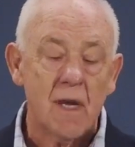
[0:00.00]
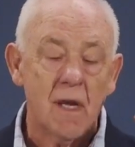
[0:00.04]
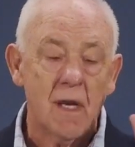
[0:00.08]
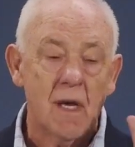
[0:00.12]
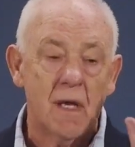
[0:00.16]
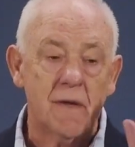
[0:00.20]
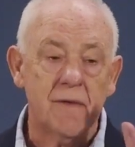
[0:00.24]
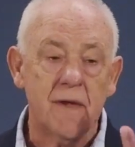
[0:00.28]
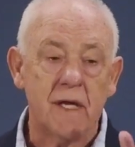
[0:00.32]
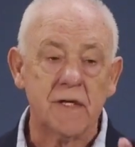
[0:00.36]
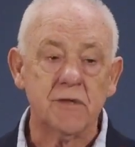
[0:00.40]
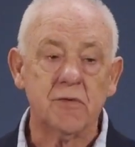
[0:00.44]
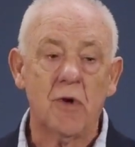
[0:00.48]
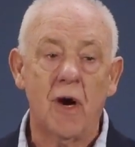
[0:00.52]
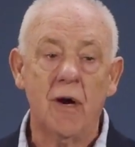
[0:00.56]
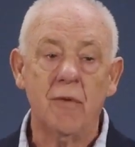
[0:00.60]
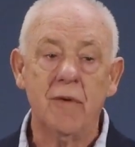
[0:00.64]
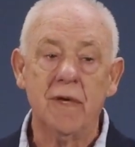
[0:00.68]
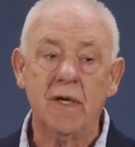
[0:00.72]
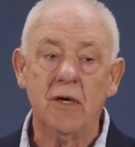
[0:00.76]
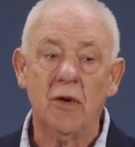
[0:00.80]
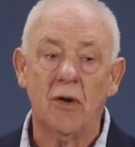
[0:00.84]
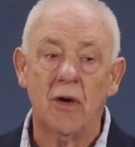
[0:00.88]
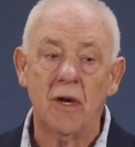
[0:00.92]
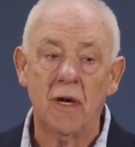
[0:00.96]
And that's why
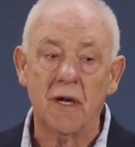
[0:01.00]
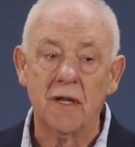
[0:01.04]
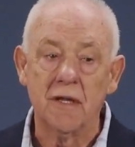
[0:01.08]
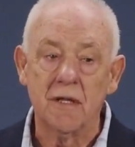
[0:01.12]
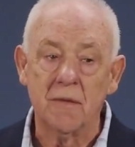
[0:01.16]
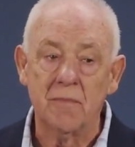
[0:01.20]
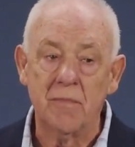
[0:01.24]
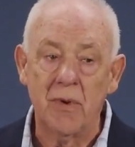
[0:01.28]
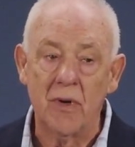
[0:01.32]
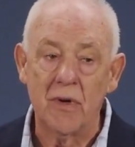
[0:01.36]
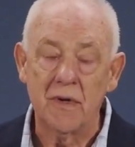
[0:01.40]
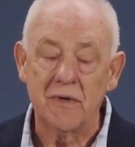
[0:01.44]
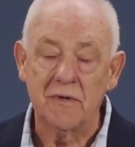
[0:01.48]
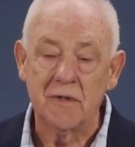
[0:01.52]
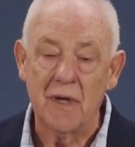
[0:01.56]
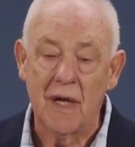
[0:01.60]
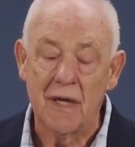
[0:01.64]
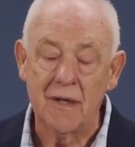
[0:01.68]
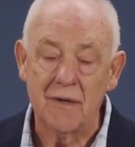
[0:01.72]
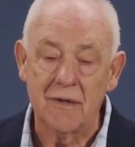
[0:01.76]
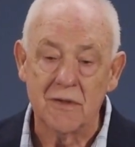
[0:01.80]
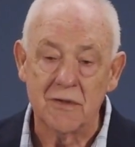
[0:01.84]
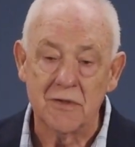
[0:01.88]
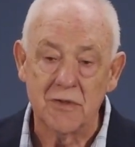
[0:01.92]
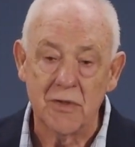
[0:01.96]
we call it the birthday
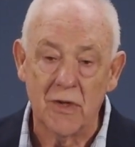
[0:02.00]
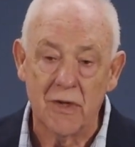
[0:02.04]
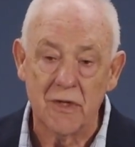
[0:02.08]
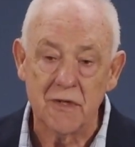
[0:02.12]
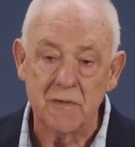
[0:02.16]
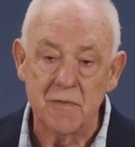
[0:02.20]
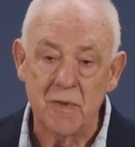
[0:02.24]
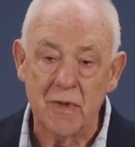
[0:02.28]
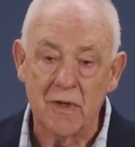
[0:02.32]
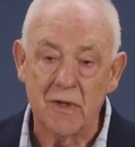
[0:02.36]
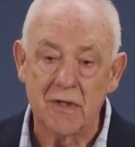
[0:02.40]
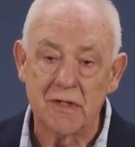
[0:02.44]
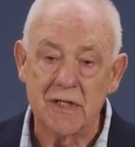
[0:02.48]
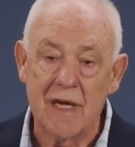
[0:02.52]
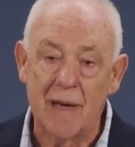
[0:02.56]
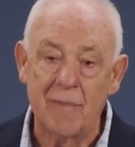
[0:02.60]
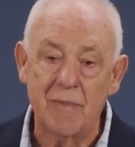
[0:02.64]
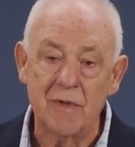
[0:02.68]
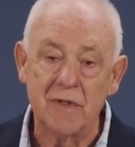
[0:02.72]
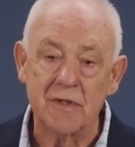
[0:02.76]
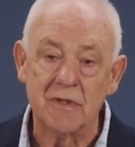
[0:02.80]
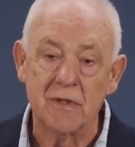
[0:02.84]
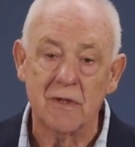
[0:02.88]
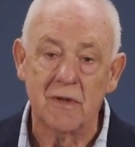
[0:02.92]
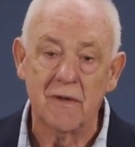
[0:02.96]
of the church, because up
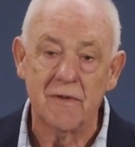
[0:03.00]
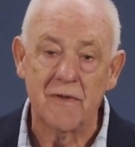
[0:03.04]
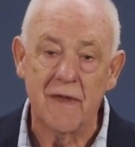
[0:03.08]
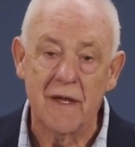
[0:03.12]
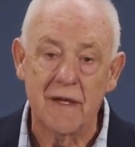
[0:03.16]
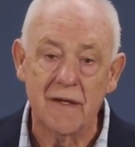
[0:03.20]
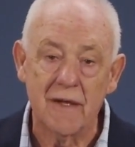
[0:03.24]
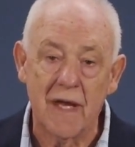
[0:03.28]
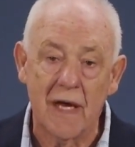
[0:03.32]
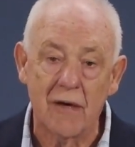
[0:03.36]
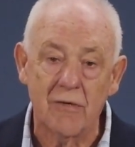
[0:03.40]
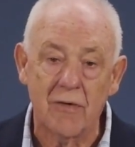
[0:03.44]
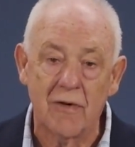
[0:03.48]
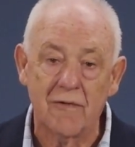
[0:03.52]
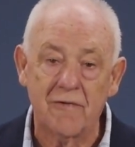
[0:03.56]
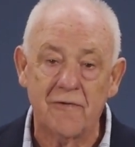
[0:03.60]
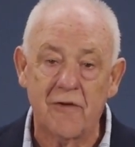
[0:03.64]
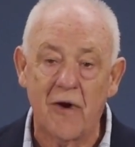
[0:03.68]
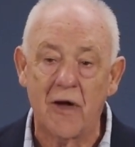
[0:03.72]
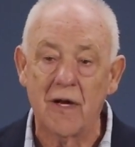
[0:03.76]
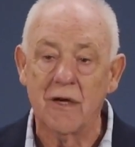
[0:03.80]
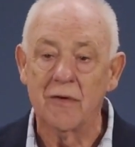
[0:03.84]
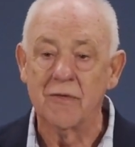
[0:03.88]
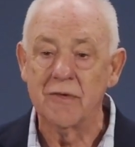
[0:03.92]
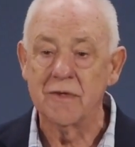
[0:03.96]
until then they were
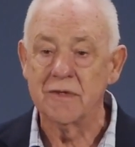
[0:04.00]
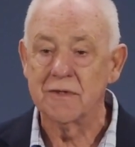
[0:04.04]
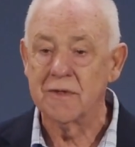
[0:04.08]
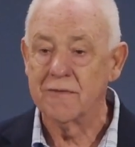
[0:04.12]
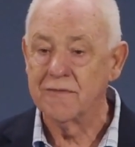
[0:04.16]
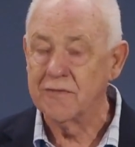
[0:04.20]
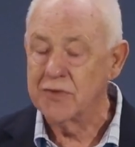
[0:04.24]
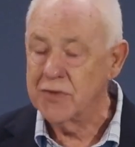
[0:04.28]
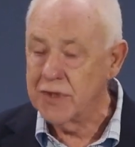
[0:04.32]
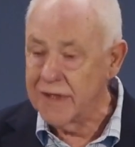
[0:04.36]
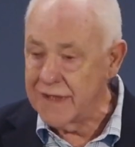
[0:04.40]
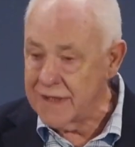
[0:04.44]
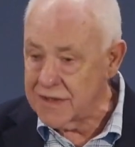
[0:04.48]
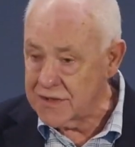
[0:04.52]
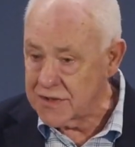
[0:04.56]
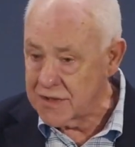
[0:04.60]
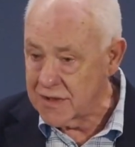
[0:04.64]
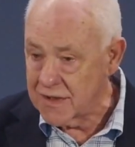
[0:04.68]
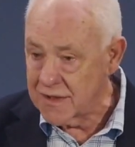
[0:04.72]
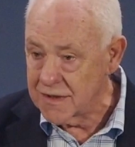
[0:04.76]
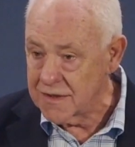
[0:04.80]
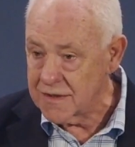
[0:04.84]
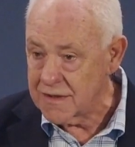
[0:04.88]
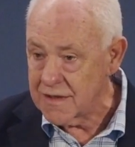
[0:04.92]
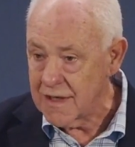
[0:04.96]
followers of
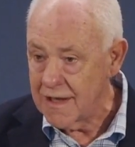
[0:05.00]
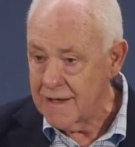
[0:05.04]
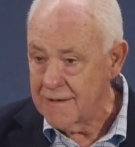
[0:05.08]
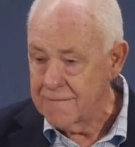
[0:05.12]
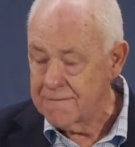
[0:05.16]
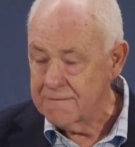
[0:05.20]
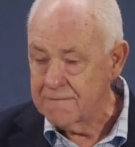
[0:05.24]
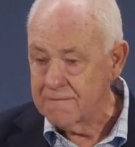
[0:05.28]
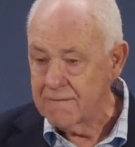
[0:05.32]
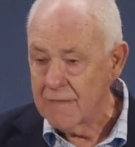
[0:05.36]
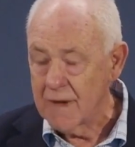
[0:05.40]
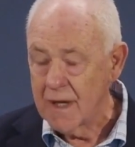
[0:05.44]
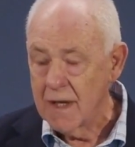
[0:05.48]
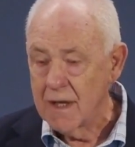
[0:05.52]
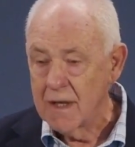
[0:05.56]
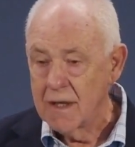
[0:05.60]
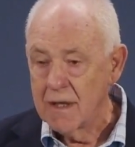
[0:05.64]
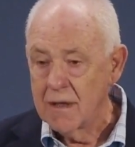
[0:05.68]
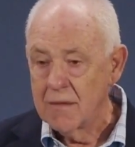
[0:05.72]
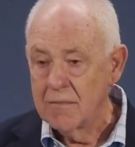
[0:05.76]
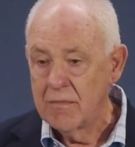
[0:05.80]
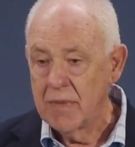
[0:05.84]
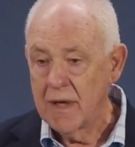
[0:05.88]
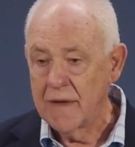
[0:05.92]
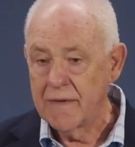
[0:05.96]
Jesus,
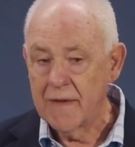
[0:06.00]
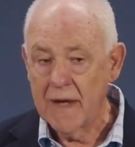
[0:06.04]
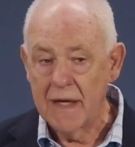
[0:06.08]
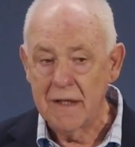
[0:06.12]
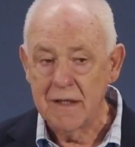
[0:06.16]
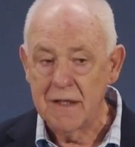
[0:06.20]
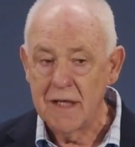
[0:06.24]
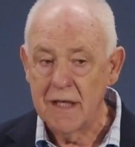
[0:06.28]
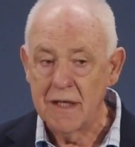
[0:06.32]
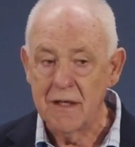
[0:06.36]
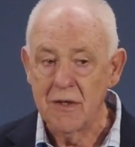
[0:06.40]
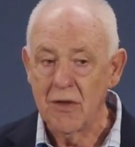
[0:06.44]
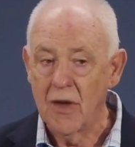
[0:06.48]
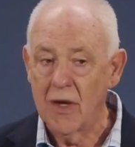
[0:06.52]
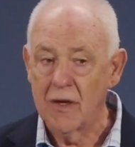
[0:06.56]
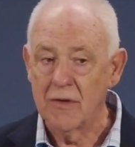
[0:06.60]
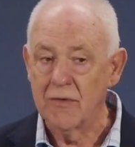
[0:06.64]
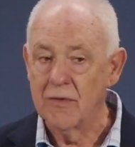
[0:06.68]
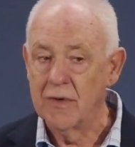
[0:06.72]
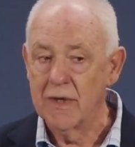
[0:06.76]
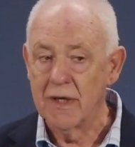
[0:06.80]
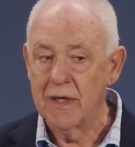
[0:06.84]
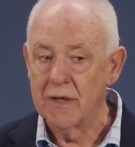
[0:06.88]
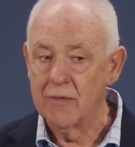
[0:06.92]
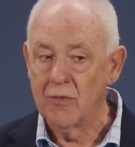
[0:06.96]
but they did not
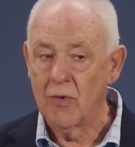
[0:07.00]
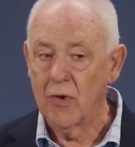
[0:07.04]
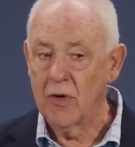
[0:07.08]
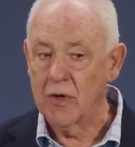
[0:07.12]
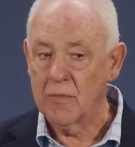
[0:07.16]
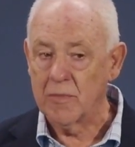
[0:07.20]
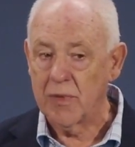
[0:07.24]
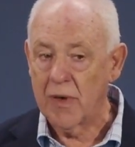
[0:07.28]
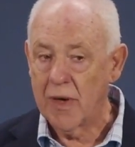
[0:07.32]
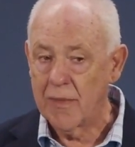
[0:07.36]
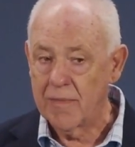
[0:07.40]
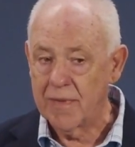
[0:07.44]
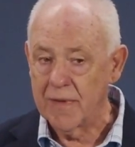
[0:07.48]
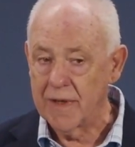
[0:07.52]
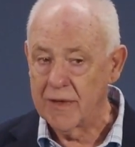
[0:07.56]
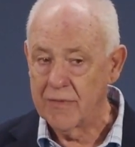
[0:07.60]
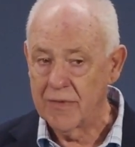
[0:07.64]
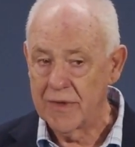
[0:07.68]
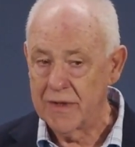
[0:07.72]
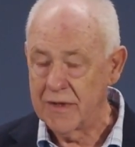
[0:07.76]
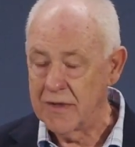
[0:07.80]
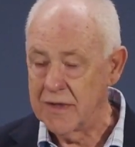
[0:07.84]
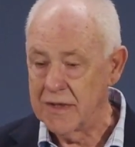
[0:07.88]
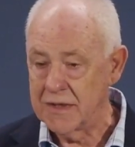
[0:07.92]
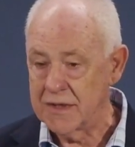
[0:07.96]
really walk properly
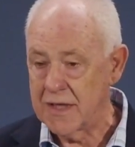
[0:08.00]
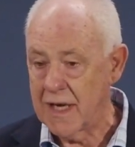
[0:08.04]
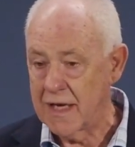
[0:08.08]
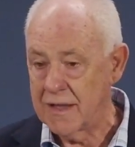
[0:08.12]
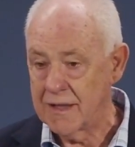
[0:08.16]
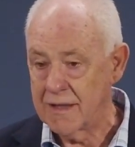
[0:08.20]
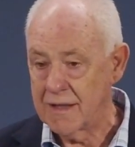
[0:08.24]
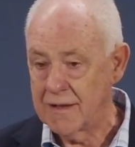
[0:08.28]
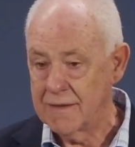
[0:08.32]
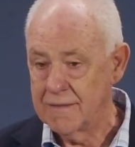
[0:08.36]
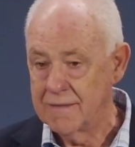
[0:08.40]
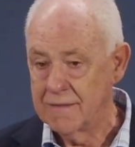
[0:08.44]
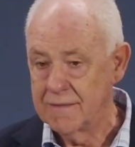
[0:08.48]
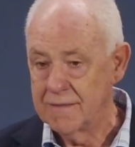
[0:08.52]
with each other.